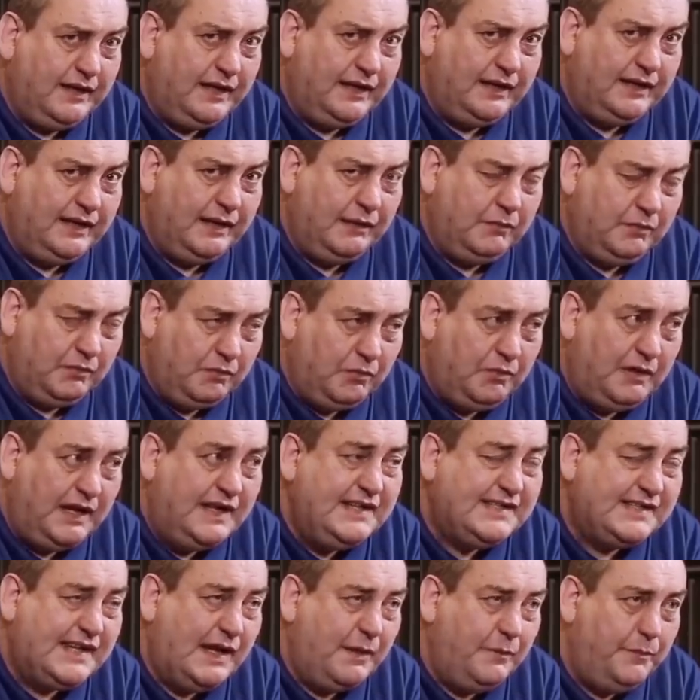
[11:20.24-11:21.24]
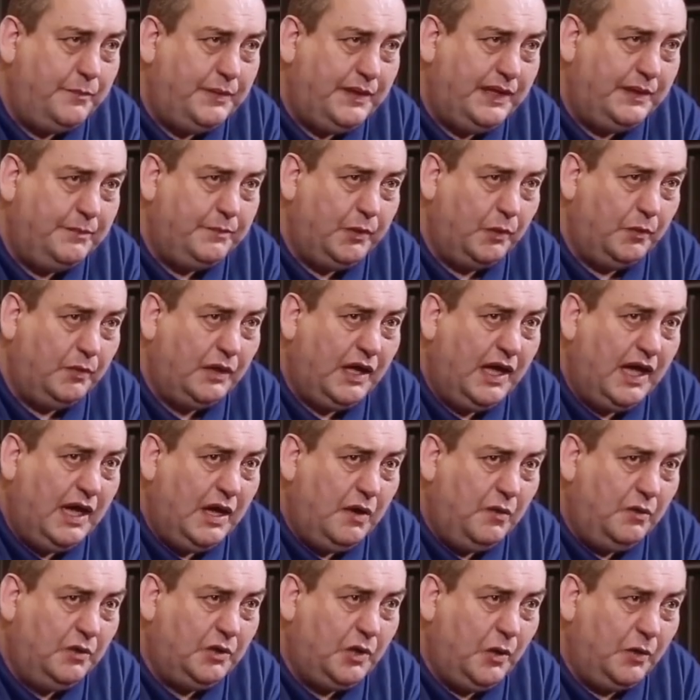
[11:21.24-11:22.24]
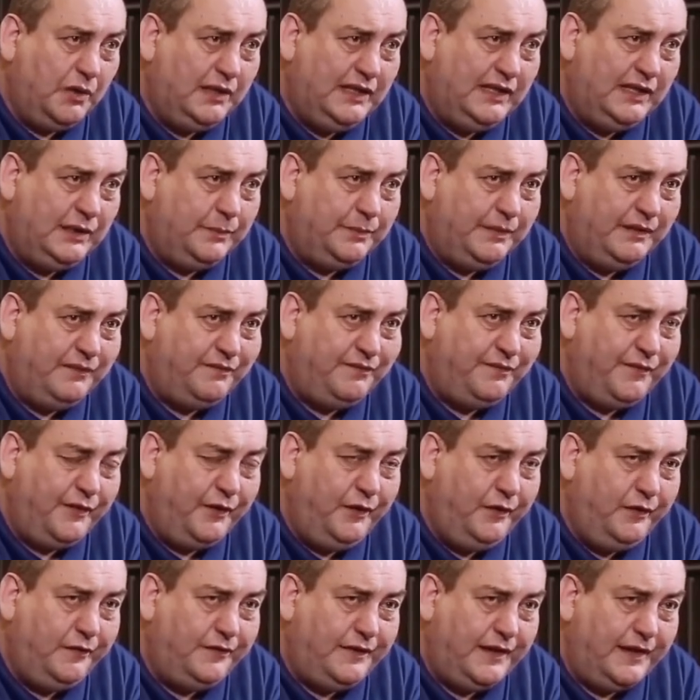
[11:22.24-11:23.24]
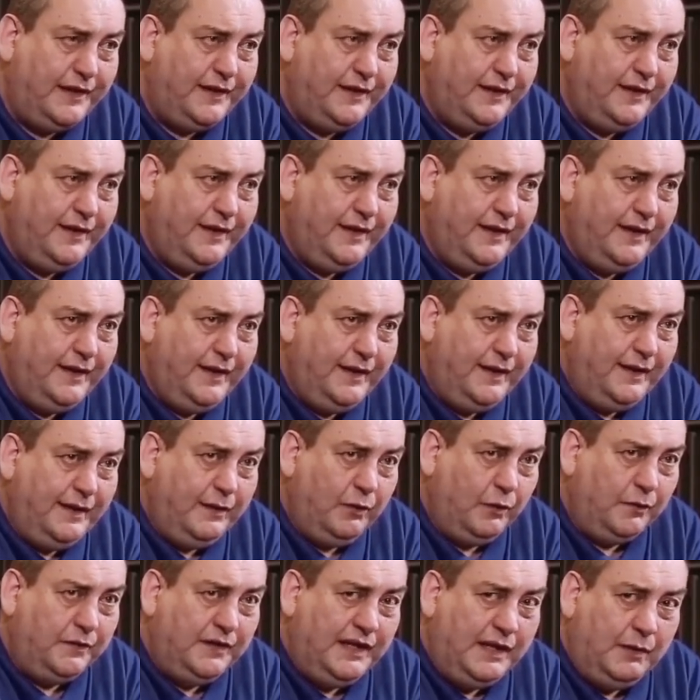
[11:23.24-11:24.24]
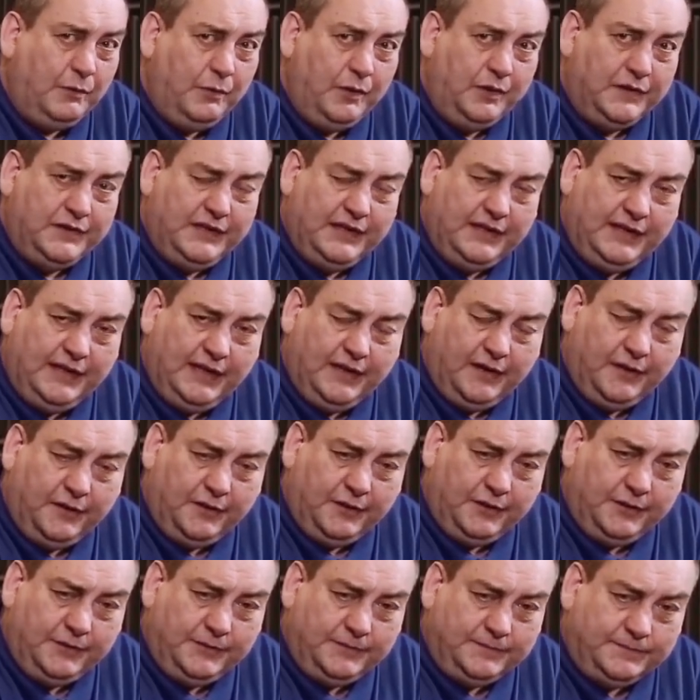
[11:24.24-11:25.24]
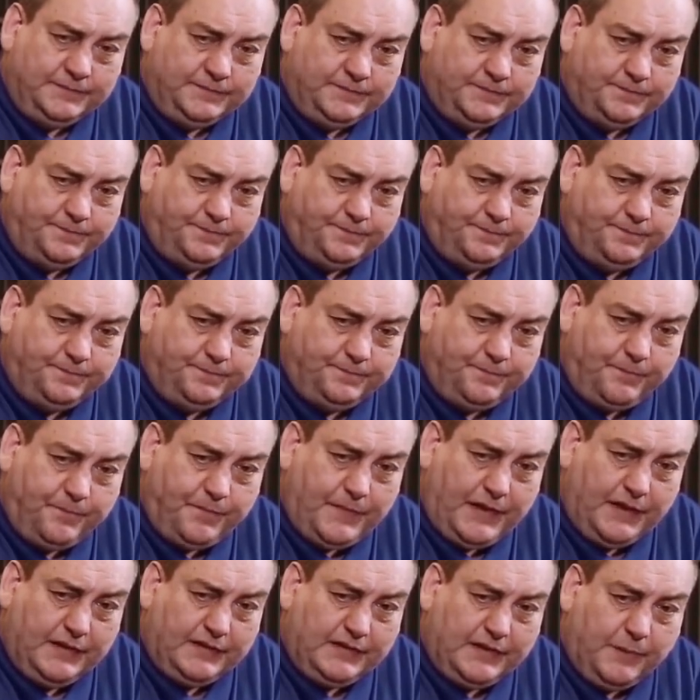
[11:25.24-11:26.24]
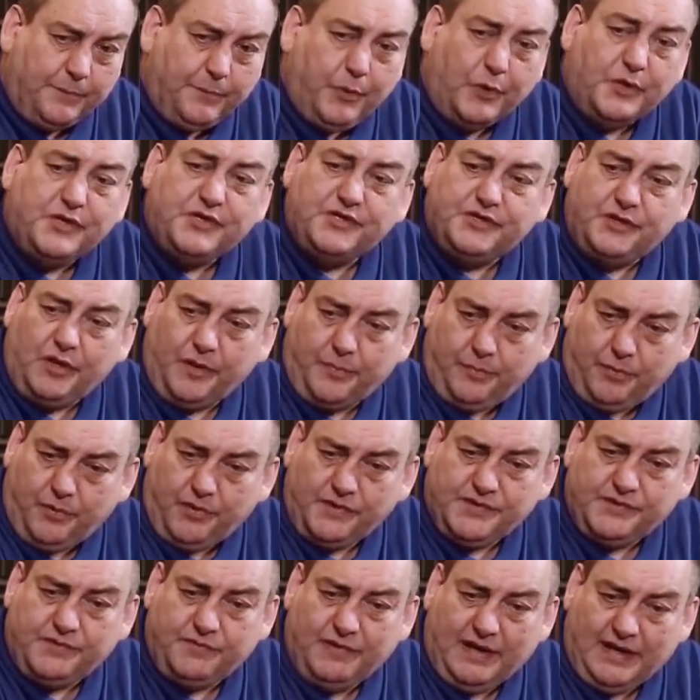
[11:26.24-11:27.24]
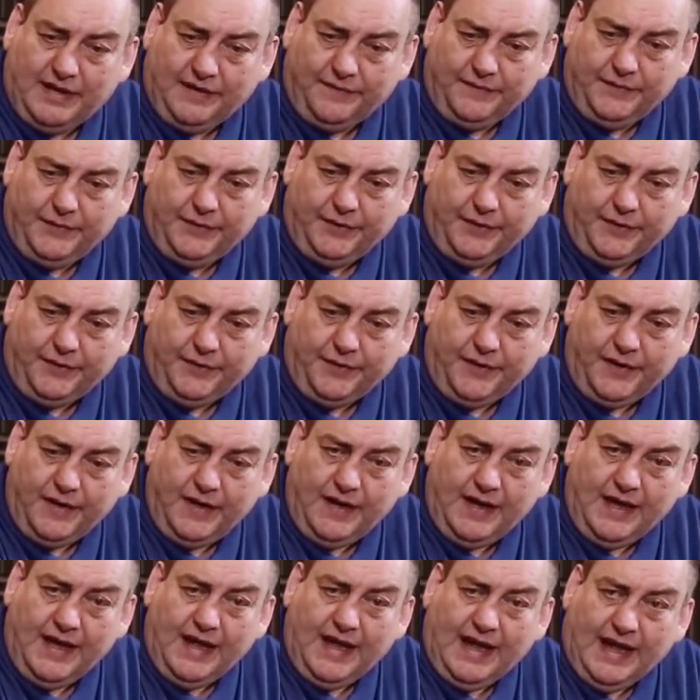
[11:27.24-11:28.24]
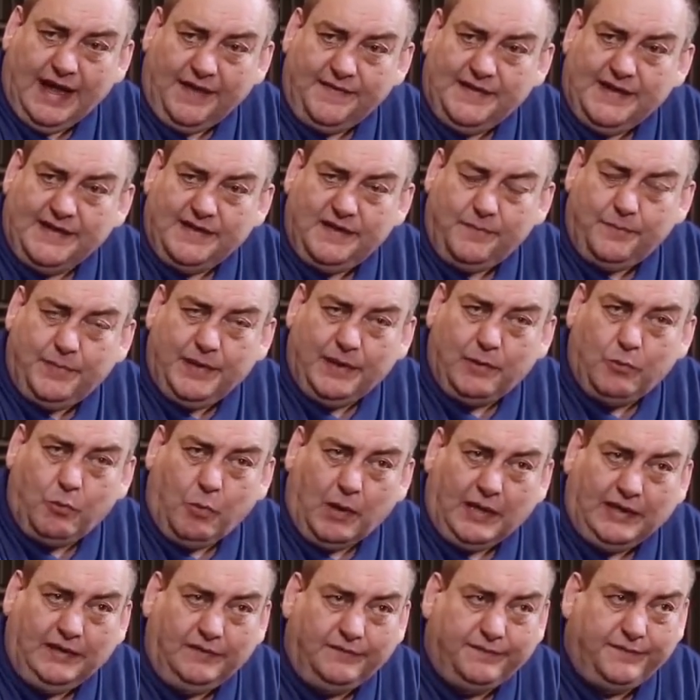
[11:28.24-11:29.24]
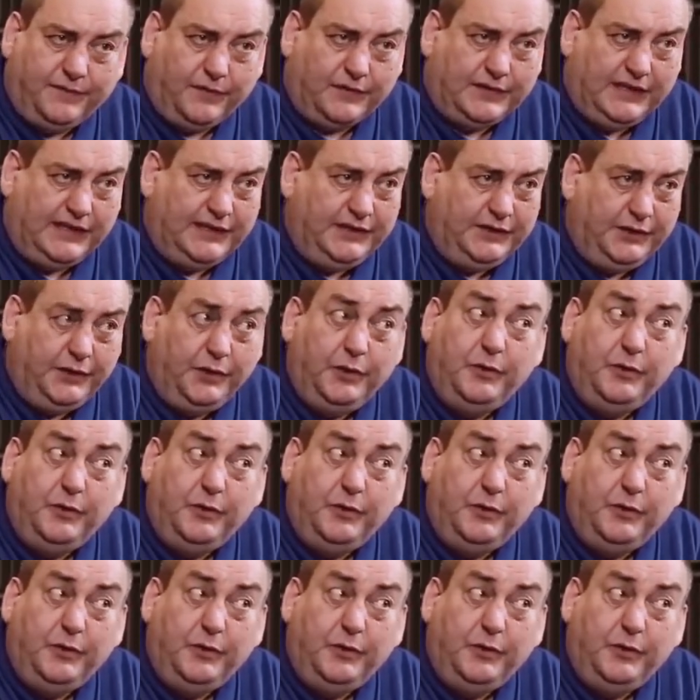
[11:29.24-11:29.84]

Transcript: Uh, uh, we're in Tempe, but we go a little bit further up near where the um, the bus stop was round there, and they had a big white fucking